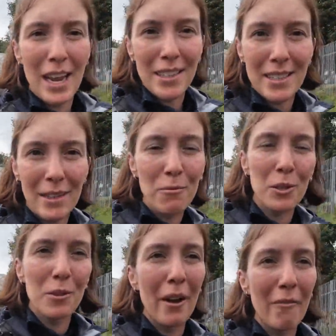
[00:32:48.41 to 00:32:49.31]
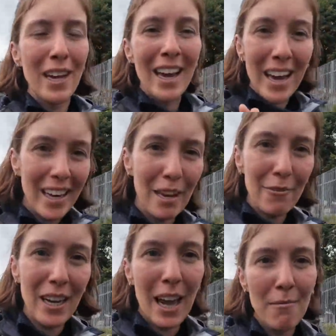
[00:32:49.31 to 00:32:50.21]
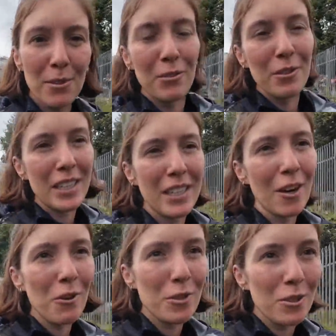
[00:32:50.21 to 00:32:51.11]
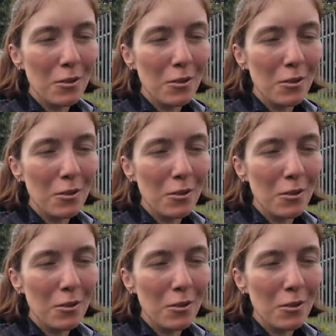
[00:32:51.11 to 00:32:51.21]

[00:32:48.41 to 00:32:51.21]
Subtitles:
I still want to have enough time to do the coast